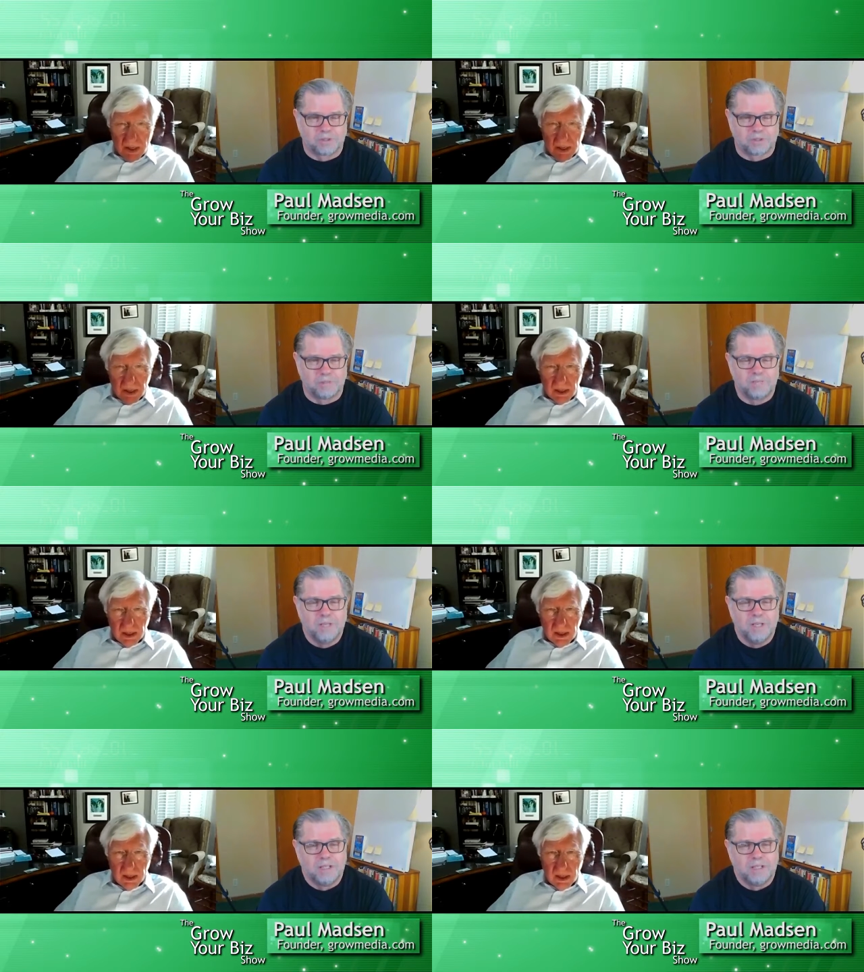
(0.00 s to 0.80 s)
Speaker 1: Uh,
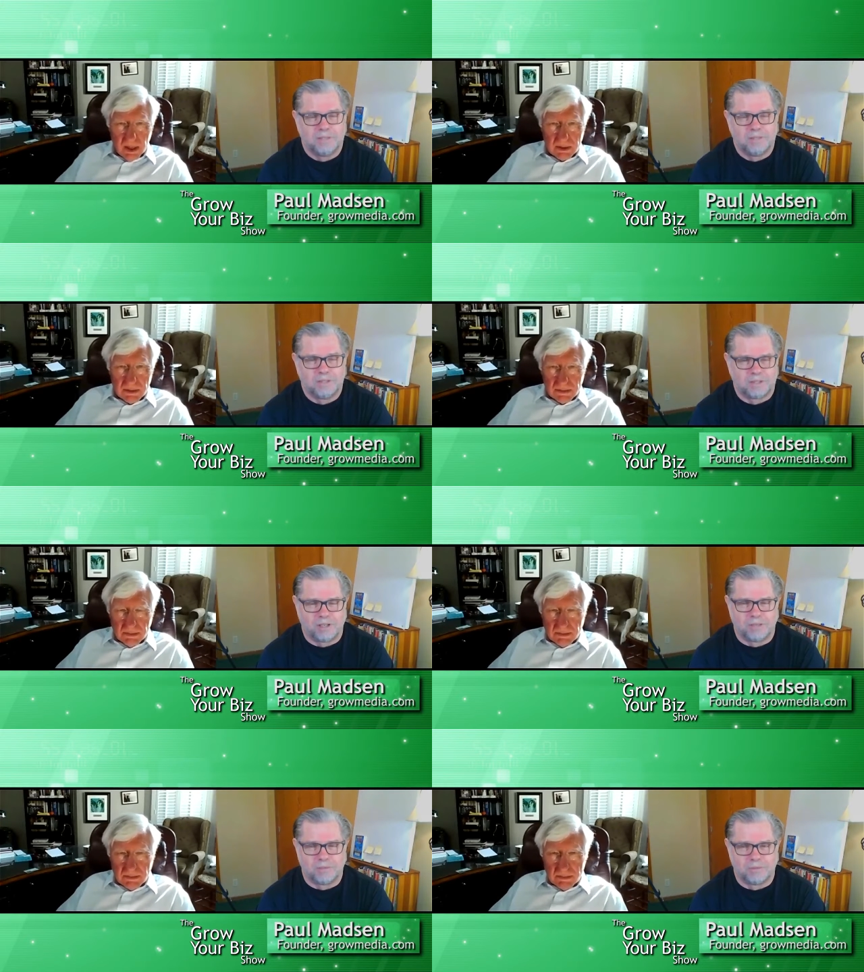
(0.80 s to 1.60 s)
I mean,
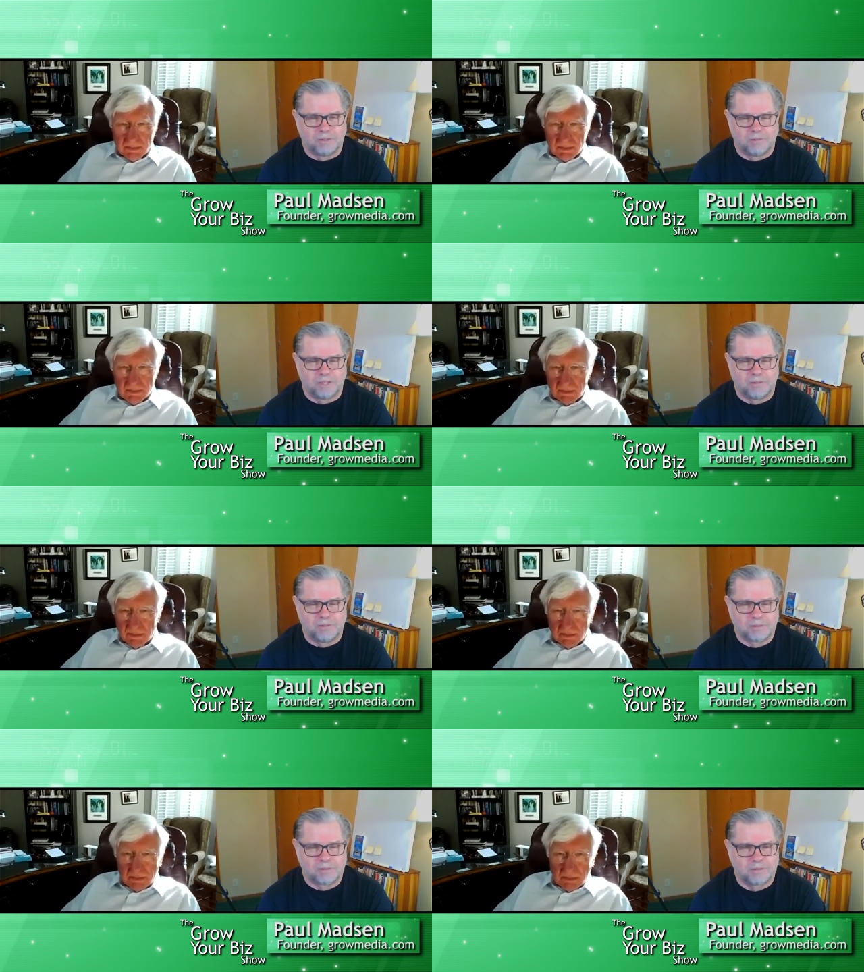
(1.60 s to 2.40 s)
terribly with the
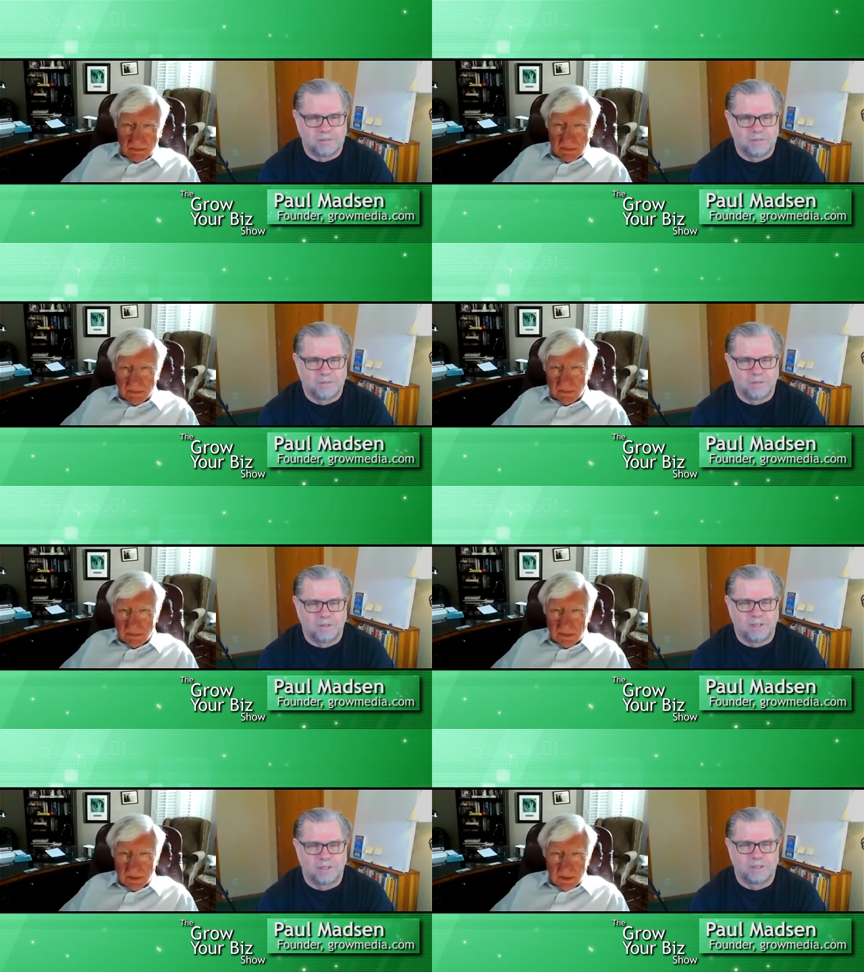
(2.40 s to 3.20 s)
virus uh, going
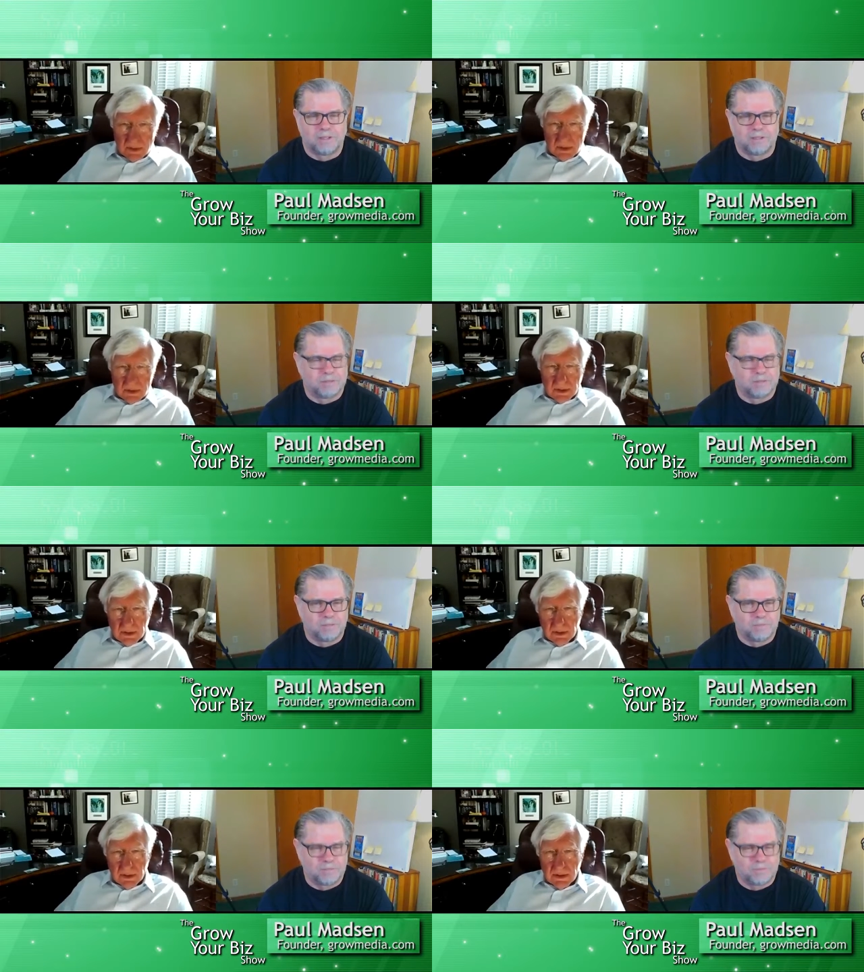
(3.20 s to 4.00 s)
on, and
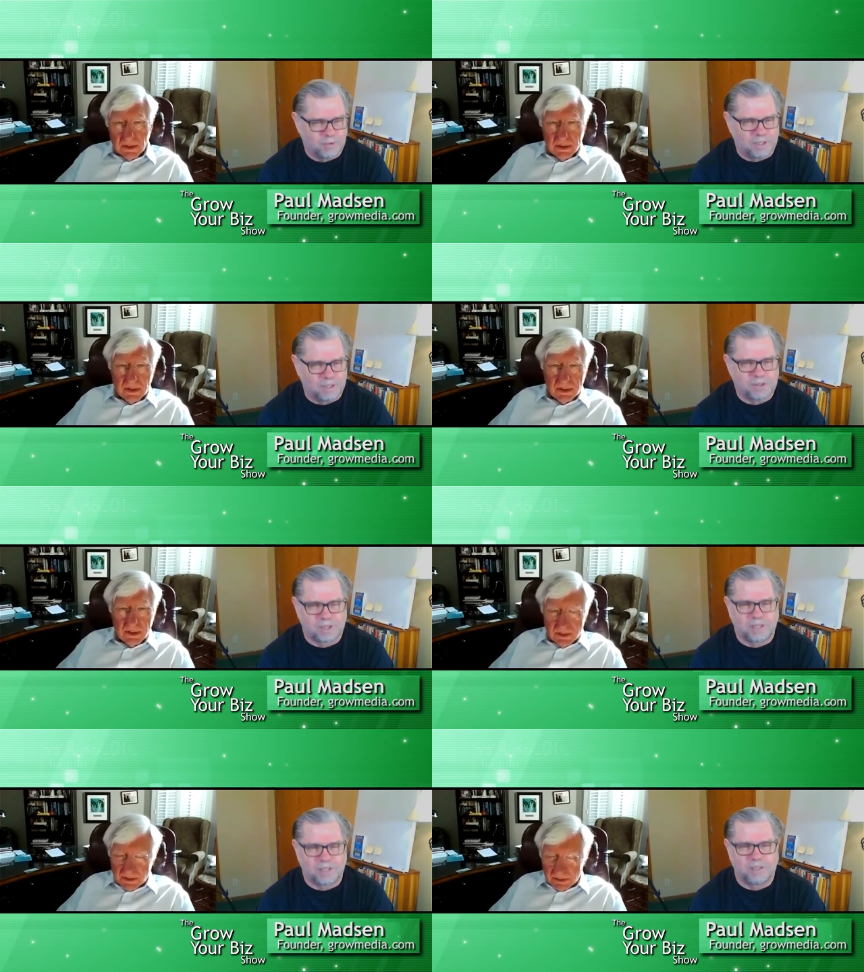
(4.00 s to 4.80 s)
some you and I were
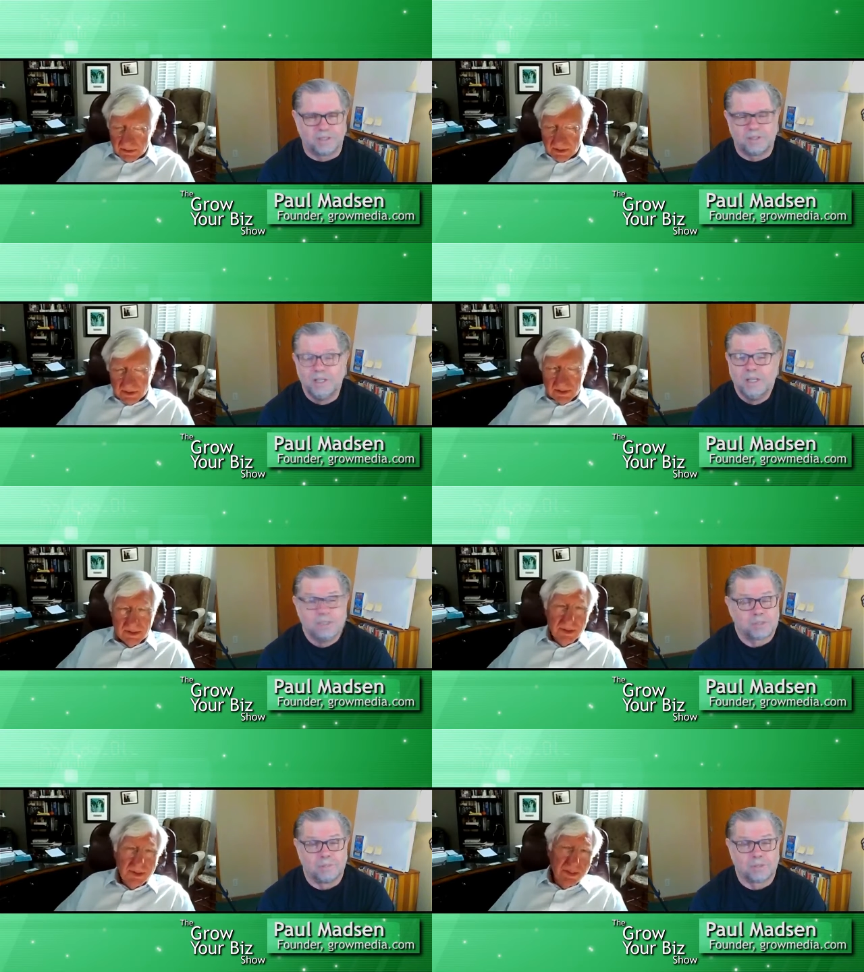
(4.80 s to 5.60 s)
chatting that
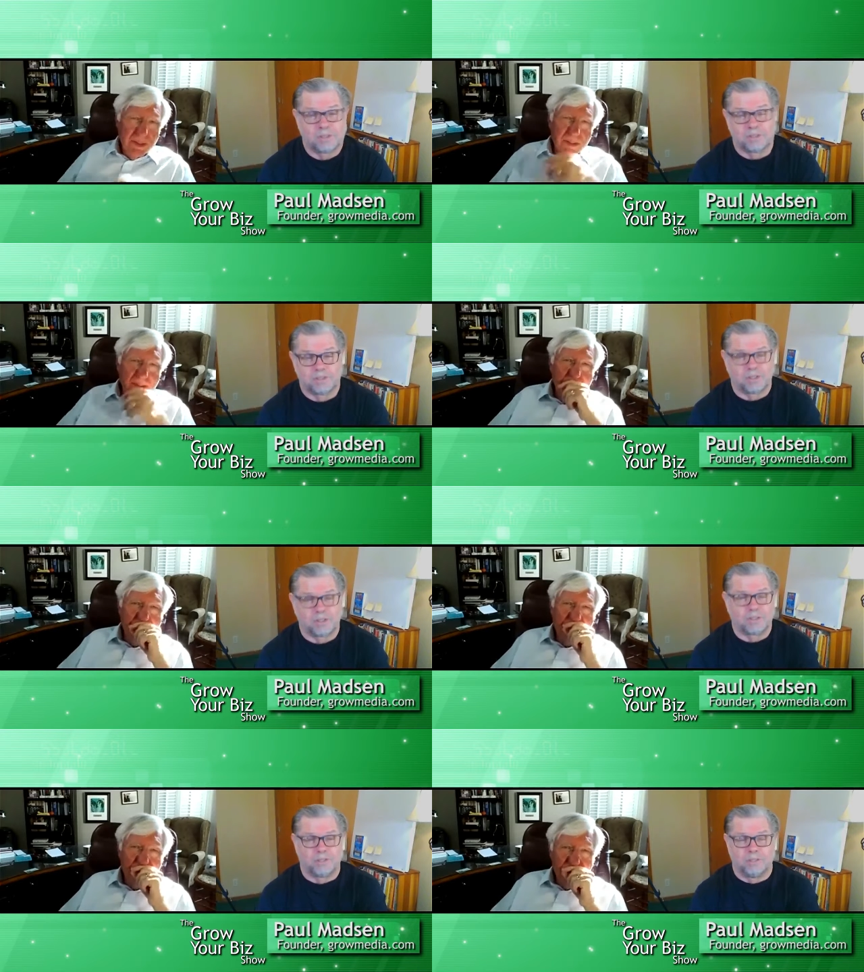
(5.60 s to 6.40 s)
some businesses
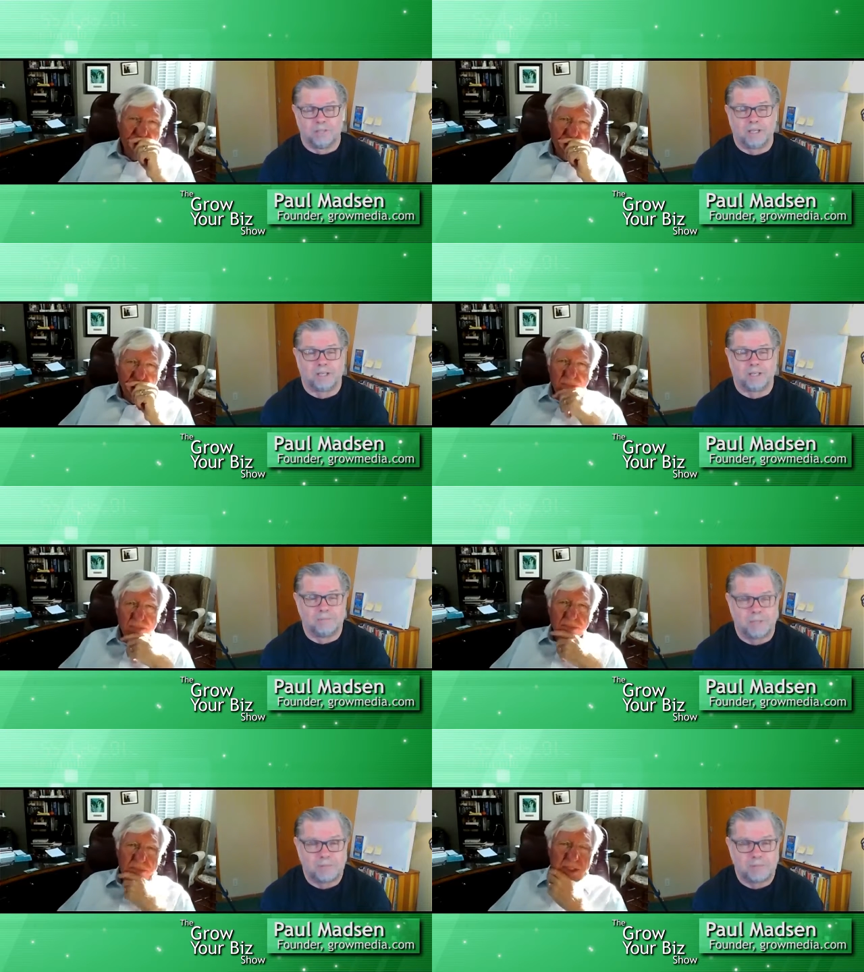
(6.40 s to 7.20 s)
aren't going to make it, and
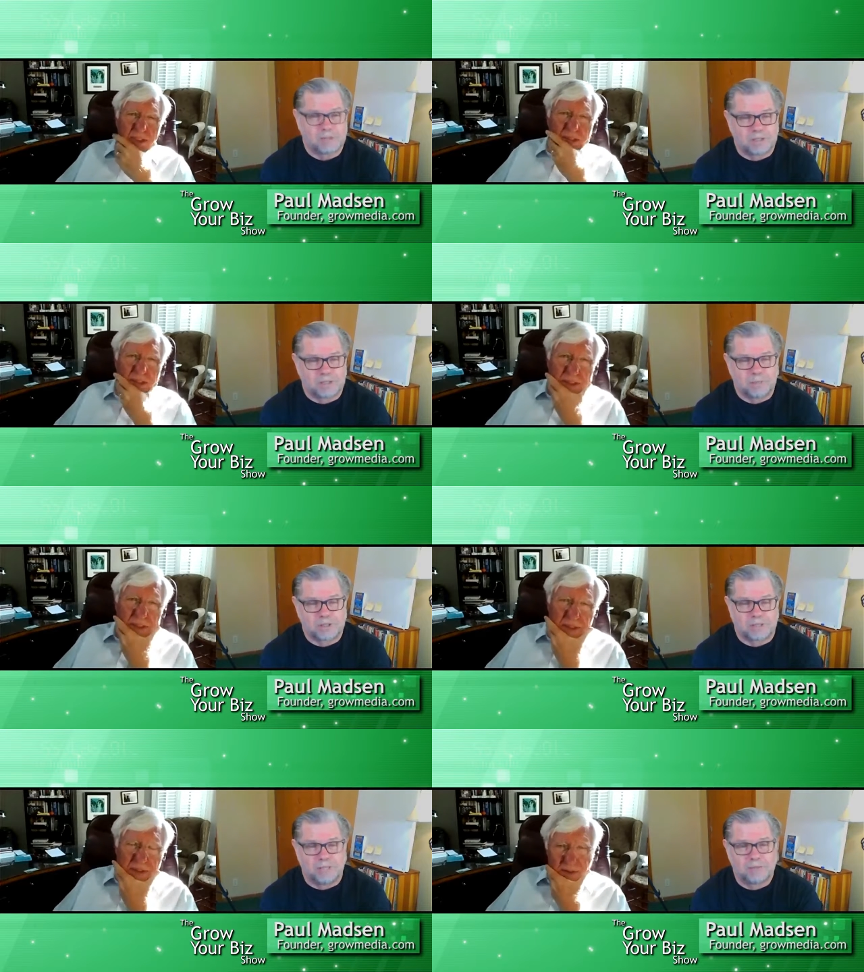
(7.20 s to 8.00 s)
maybe it's not the best
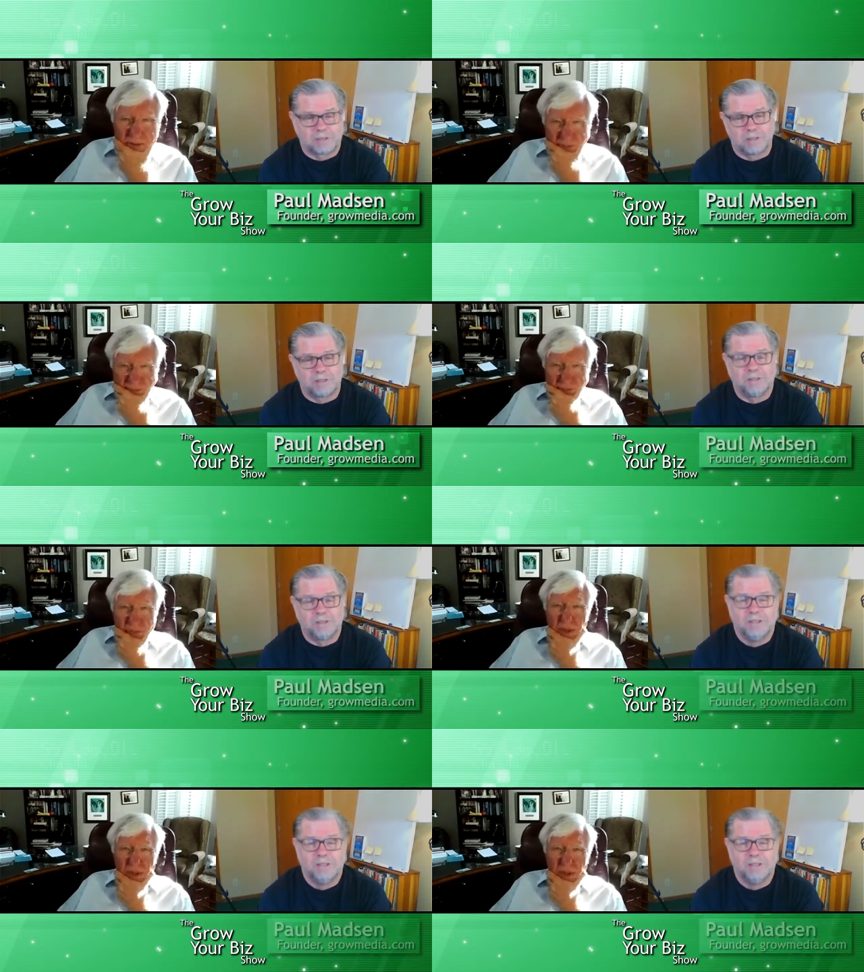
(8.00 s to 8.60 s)
time to start